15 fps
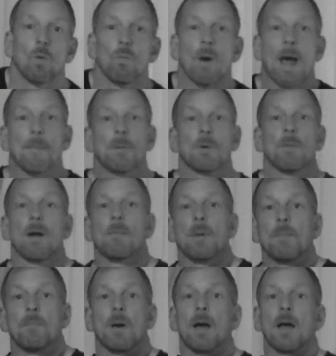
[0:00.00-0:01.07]
wrap it around
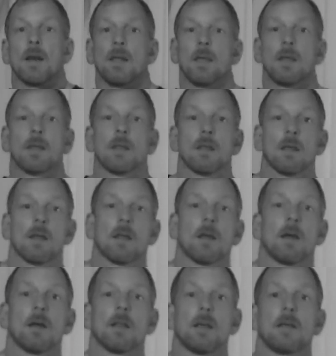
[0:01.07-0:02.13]
my body
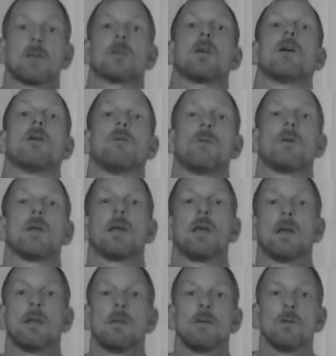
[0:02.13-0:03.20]
like so,
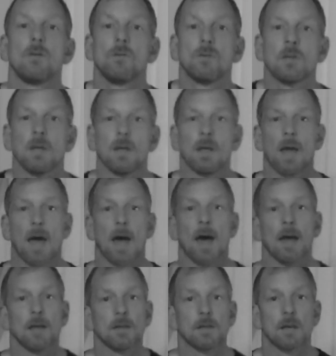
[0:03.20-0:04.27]
and use it
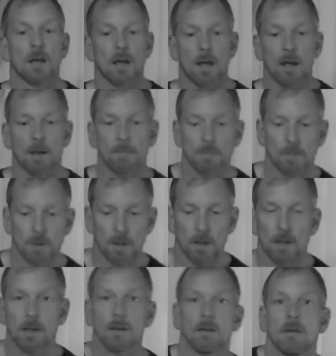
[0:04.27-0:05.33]
as
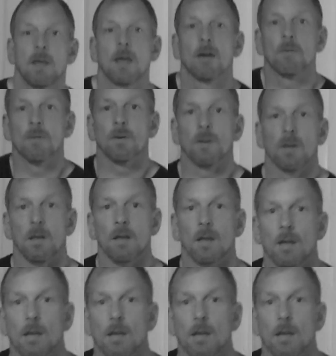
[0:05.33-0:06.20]
can't really